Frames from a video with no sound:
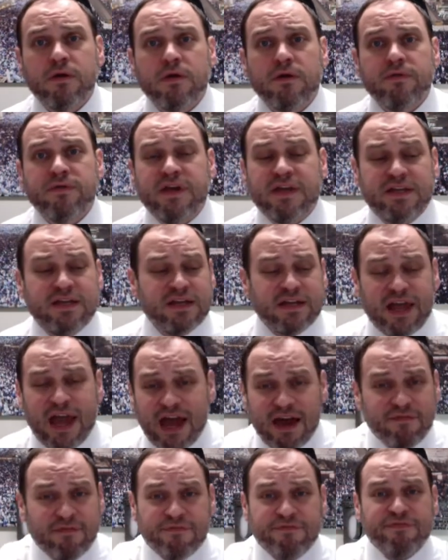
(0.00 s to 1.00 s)
They didn't
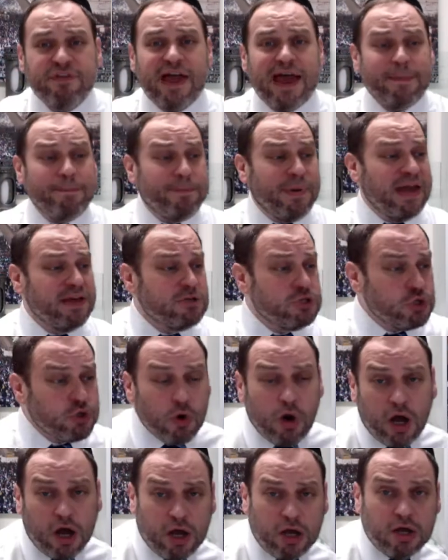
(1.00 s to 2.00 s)
have a flatbed
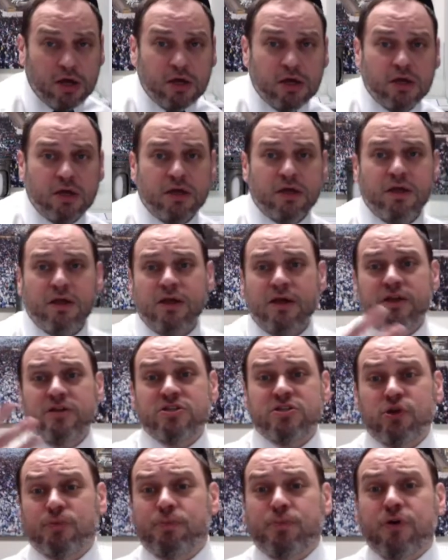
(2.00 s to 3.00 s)
truck
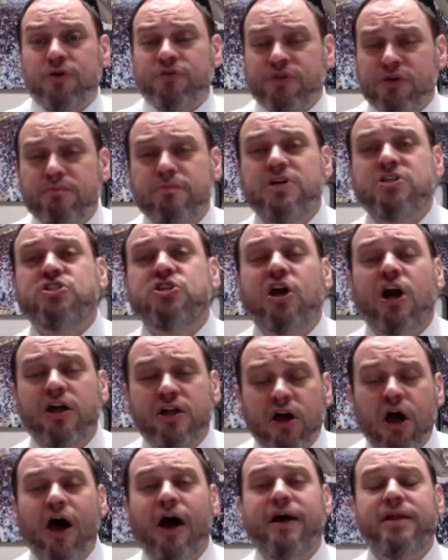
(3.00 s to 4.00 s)
to put the Mishkan
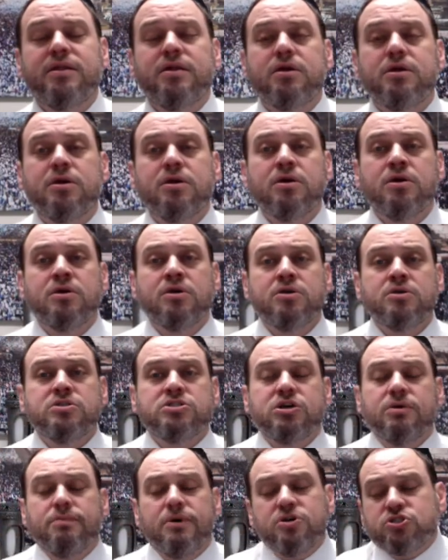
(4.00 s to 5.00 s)
on.
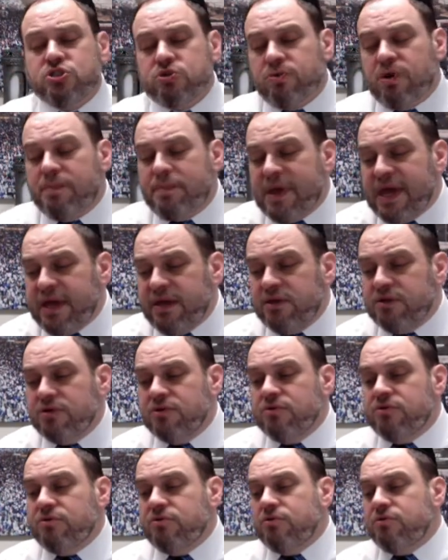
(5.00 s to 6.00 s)
So Moshe
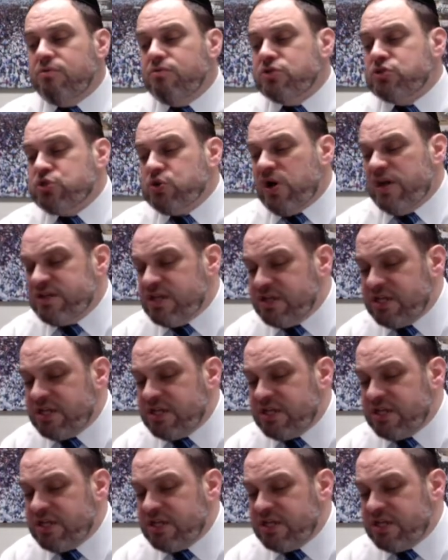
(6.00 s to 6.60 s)
Rabbeinu was trying to